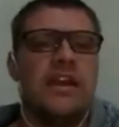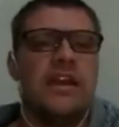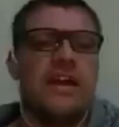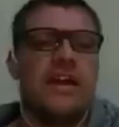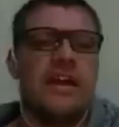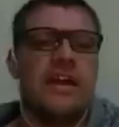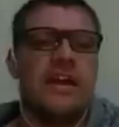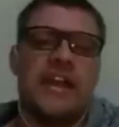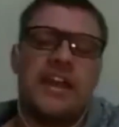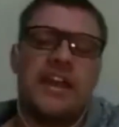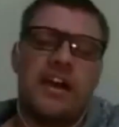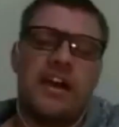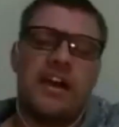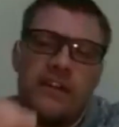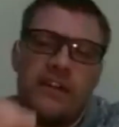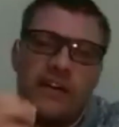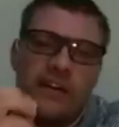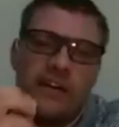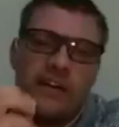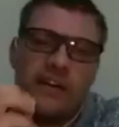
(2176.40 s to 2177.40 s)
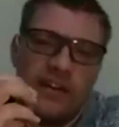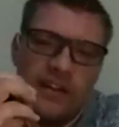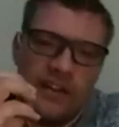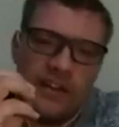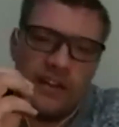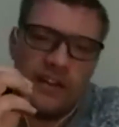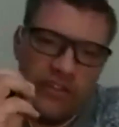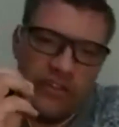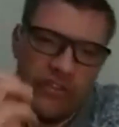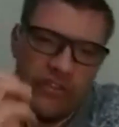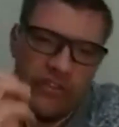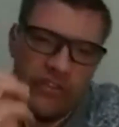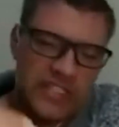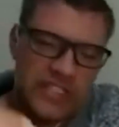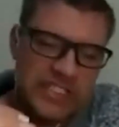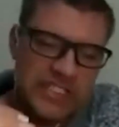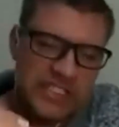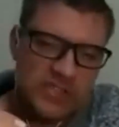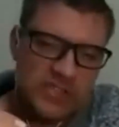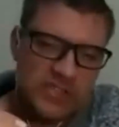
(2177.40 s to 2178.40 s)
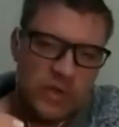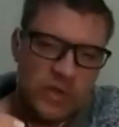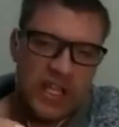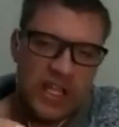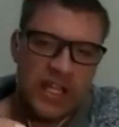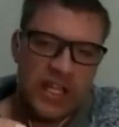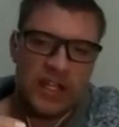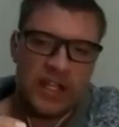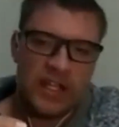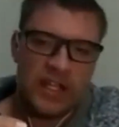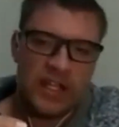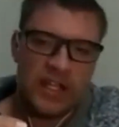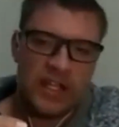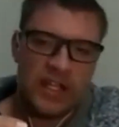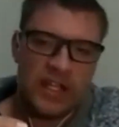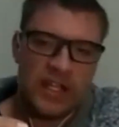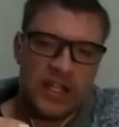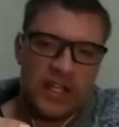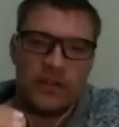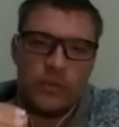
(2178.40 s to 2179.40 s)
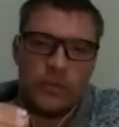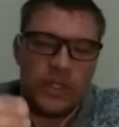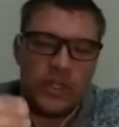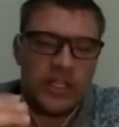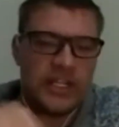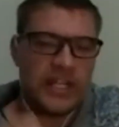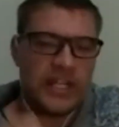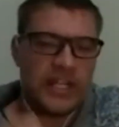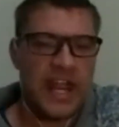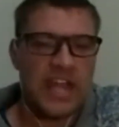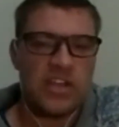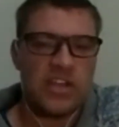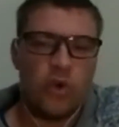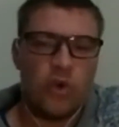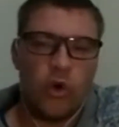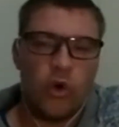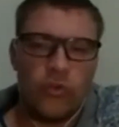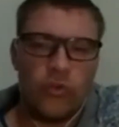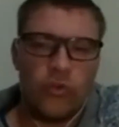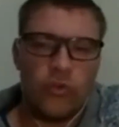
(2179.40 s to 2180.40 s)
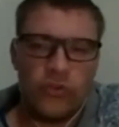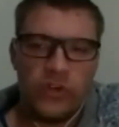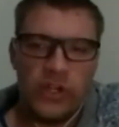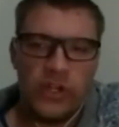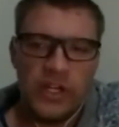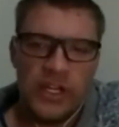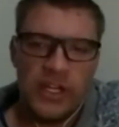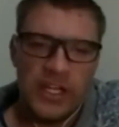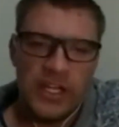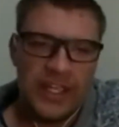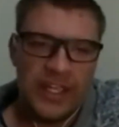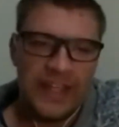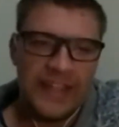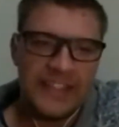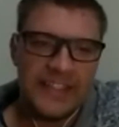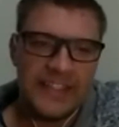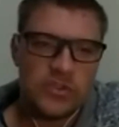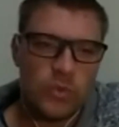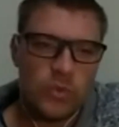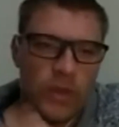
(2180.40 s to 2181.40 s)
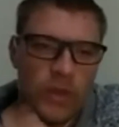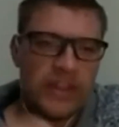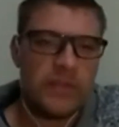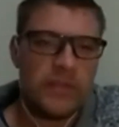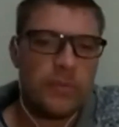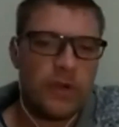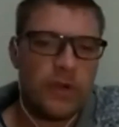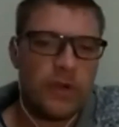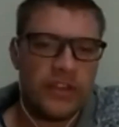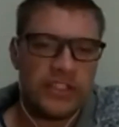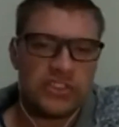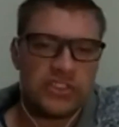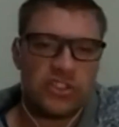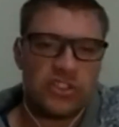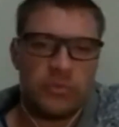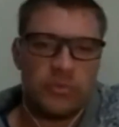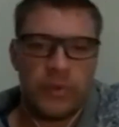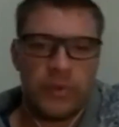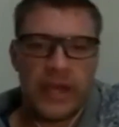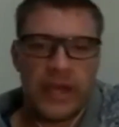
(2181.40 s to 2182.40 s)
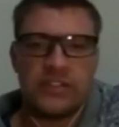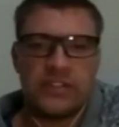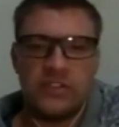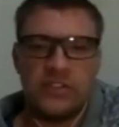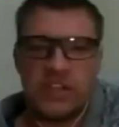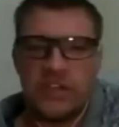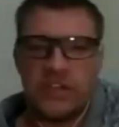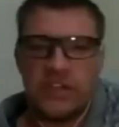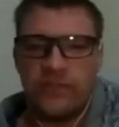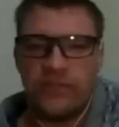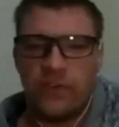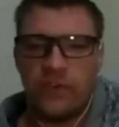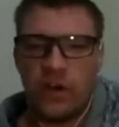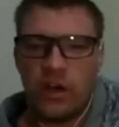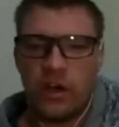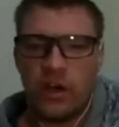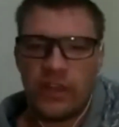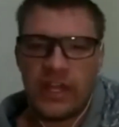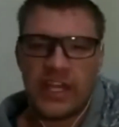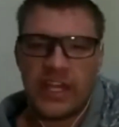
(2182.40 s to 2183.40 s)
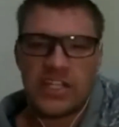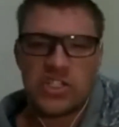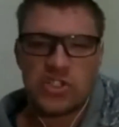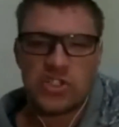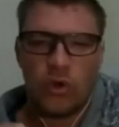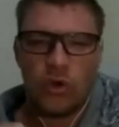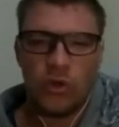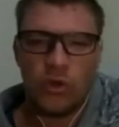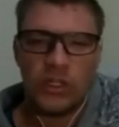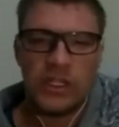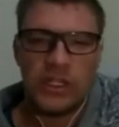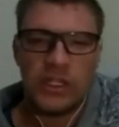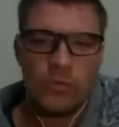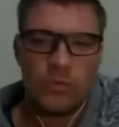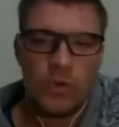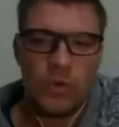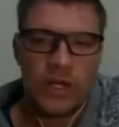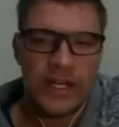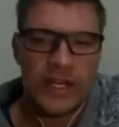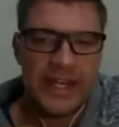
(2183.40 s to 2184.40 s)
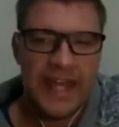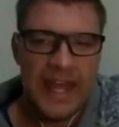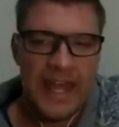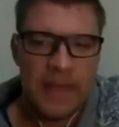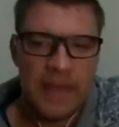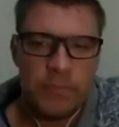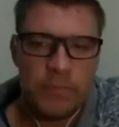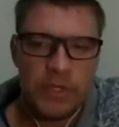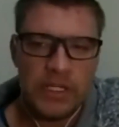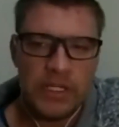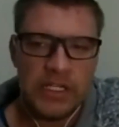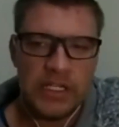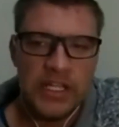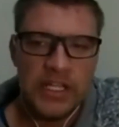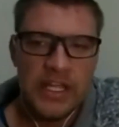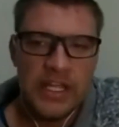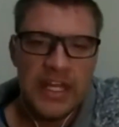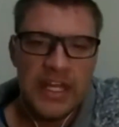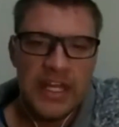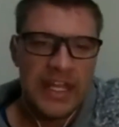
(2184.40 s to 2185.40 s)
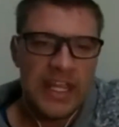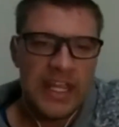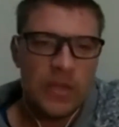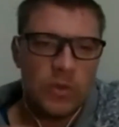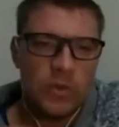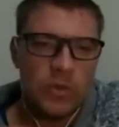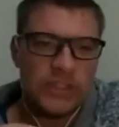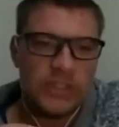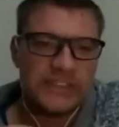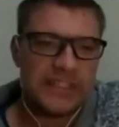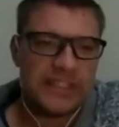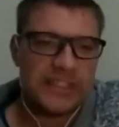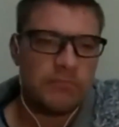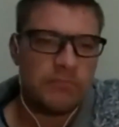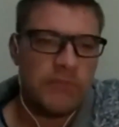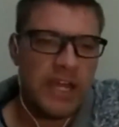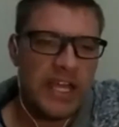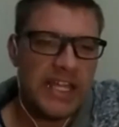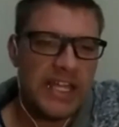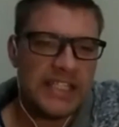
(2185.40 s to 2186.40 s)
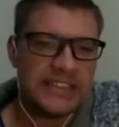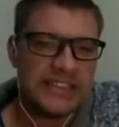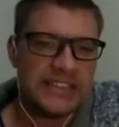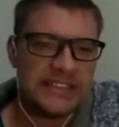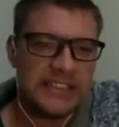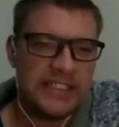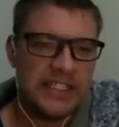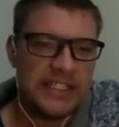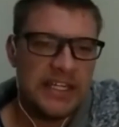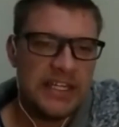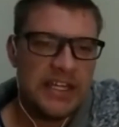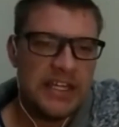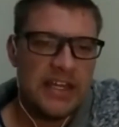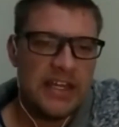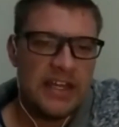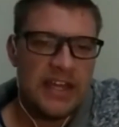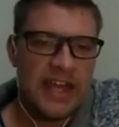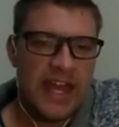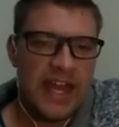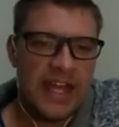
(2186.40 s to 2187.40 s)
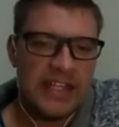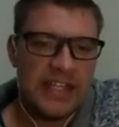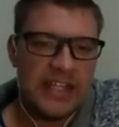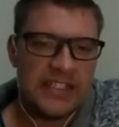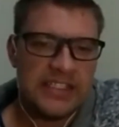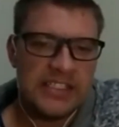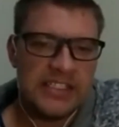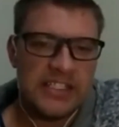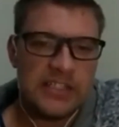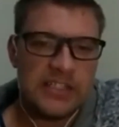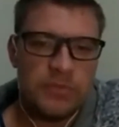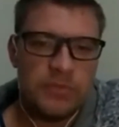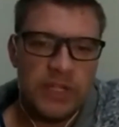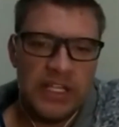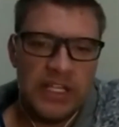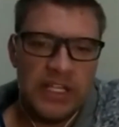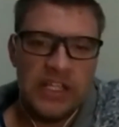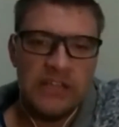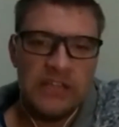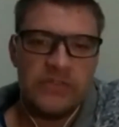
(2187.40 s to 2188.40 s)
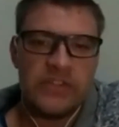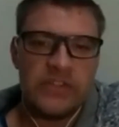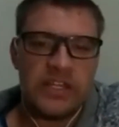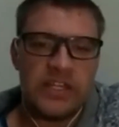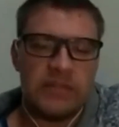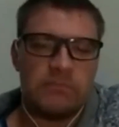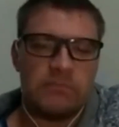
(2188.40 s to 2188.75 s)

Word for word: And now, this is where we're going to end off is when the brothers got back to their father and told him what had happened, he was amazed and didn't believe them.